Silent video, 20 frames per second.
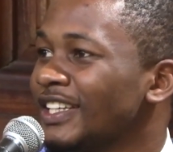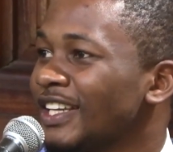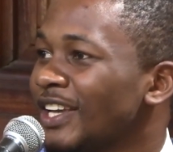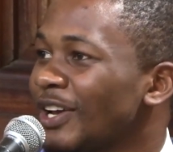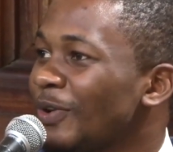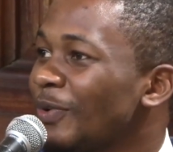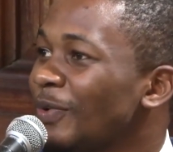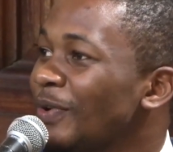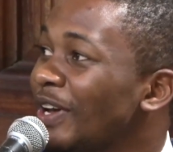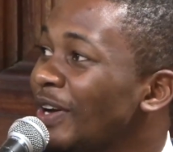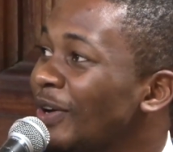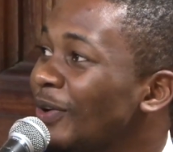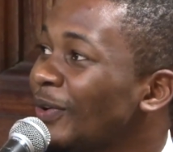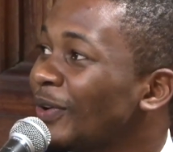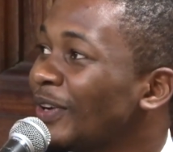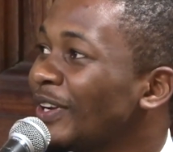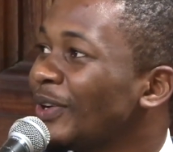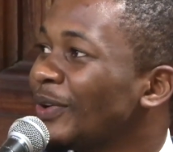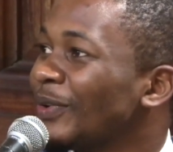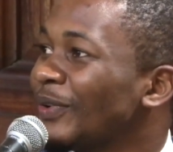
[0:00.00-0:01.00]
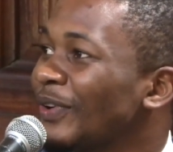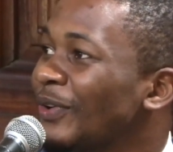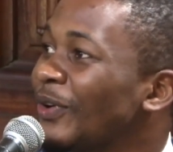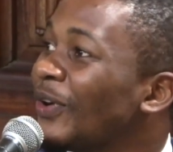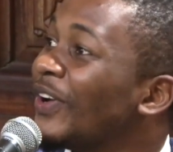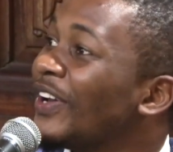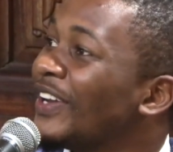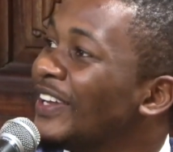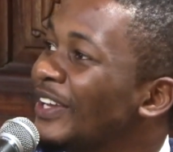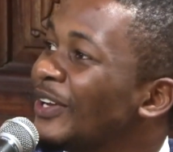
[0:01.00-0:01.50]
Mm-hmm. We are
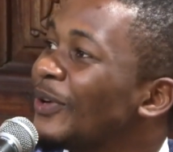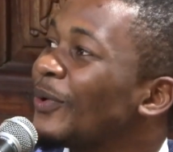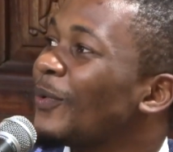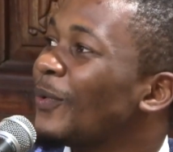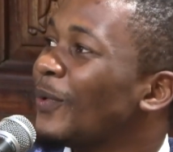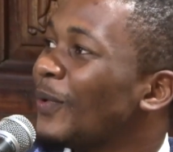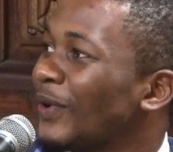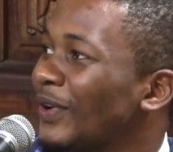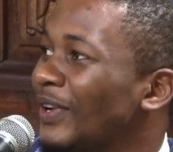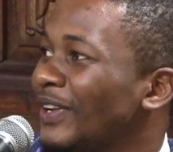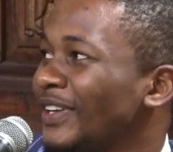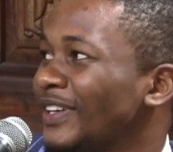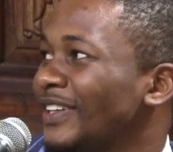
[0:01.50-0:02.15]
all equal.